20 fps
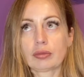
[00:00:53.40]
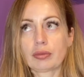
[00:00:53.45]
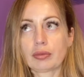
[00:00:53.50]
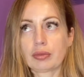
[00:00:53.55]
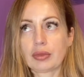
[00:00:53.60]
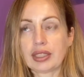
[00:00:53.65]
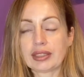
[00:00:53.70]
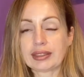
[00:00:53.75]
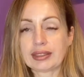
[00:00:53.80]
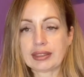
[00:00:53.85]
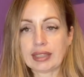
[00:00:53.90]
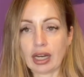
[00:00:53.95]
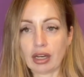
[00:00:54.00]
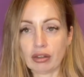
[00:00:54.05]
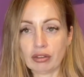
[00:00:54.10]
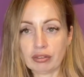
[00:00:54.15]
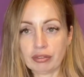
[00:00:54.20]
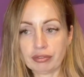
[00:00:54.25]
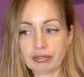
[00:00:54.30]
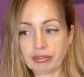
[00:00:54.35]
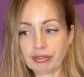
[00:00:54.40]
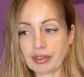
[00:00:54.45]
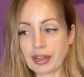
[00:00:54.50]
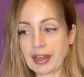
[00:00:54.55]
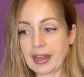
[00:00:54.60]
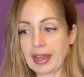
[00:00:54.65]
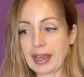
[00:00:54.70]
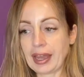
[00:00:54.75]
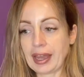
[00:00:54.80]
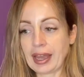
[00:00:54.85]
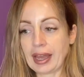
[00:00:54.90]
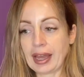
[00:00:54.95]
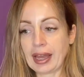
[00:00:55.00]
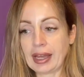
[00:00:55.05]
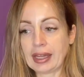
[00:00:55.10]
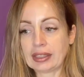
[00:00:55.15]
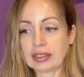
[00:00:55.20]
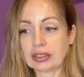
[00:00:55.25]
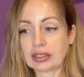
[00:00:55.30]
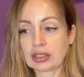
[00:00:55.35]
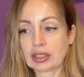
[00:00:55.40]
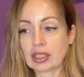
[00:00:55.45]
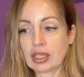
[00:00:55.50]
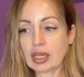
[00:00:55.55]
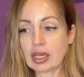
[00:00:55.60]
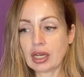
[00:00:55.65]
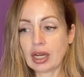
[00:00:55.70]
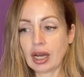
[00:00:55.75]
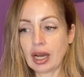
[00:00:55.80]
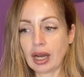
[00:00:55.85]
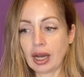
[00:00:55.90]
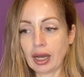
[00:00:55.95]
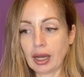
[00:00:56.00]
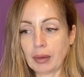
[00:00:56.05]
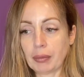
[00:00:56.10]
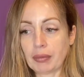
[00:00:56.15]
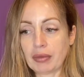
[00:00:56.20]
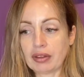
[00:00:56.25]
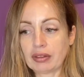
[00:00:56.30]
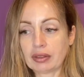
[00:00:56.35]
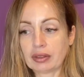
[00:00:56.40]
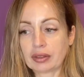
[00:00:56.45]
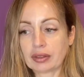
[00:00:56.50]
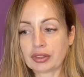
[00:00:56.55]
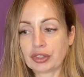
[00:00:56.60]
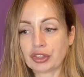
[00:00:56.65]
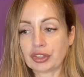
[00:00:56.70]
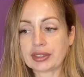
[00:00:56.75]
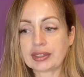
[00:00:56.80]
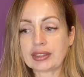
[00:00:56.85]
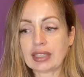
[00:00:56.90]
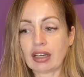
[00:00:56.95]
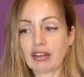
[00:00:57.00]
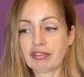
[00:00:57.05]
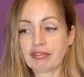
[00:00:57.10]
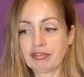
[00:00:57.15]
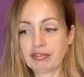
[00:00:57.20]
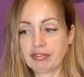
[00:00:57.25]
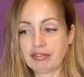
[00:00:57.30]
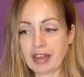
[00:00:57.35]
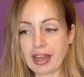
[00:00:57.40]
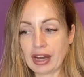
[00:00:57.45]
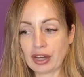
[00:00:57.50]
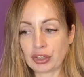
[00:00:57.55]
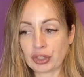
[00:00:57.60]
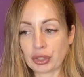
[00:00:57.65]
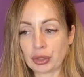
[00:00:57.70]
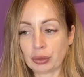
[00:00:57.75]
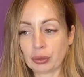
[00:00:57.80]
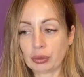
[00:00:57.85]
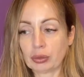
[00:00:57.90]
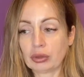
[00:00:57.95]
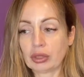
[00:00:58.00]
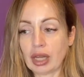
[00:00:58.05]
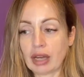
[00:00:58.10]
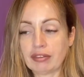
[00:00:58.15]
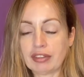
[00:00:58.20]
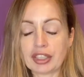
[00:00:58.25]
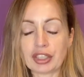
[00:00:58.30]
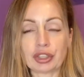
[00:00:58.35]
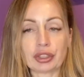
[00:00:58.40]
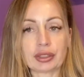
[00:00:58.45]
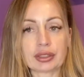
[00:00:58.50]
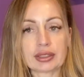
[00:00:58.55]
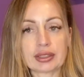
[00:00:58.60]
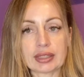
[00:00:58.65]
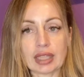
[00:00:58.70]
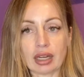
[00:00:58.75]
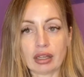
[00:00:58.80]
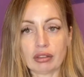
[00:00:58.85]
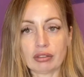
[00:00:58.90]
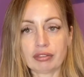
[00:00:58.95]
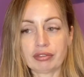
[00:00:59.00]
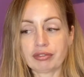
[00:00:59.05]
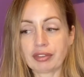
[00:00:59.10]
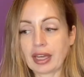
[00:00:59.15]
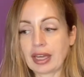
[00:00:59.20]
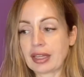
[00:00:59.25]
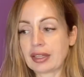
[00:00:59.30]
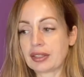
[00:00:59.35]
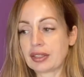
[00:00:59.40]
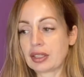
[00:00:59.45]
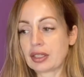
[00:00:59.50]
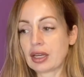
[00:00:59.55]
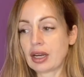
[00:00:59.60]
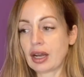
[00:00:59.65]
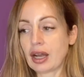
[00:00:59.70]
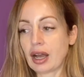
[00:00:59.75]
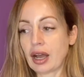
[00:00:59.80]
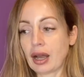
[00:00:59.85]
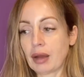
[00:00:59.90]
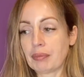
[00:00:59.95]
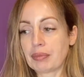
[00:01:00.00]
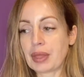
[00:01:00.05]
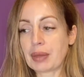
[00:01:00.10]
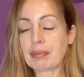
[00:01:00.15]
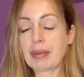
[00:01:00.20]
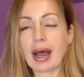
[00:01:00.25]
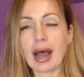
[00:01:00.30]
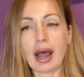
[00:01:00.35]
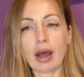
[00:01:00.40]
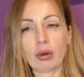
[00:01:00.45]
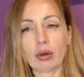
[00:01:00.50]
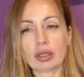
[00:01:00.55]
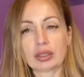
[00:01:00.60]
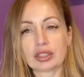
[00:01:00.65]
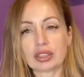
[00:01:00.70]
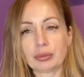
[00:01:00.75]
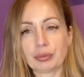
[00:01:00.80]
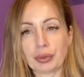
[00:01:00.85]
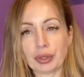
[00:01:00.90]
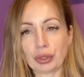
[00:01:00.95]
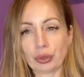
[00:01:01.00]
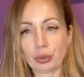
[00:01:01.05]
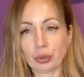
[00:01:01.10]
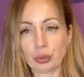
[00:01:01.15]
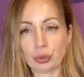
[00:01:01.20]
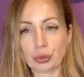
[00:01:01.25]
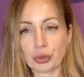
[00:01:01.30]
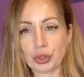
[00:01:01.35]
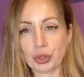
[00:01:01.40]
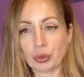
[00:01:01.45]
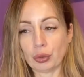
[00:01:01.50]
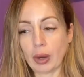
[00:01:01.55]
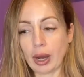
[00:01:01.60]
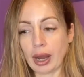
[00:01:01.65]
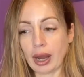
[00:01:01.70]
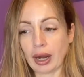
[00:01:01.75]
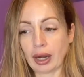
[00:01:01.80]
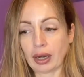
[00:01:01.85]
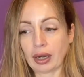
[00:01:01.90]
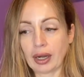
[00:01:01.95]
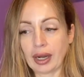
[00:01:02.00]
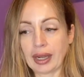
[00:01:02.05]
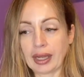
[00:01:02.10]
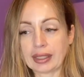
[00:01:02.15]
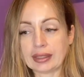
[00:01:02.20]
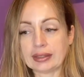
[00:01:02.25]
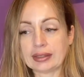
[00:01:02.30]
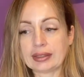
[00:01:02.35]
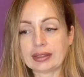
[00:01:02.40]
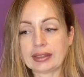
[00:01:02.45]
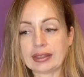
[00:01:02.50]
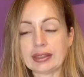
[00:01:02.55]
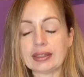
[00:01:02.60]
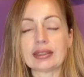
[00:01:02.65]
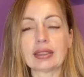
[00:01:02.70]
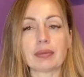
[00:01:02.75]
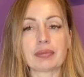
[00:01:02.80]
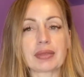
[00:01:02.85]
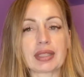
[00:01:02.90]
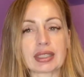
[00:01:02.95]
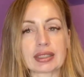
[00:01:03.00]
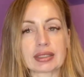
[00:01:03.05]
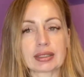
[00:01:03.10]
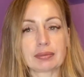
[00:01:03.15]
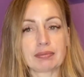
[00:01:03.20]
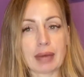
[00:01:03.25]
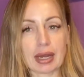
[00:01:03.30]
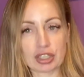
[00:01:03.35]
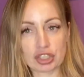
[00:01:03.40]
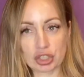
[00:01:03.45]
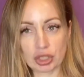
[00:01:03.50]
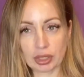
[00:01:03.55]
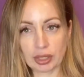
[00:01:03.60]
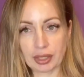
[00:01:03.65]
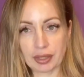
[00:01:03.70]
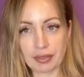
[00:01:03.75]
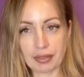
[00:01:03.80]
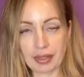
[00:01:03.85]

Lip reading: the self and your self-value, loving yourself, and the power to be who you are and see something special in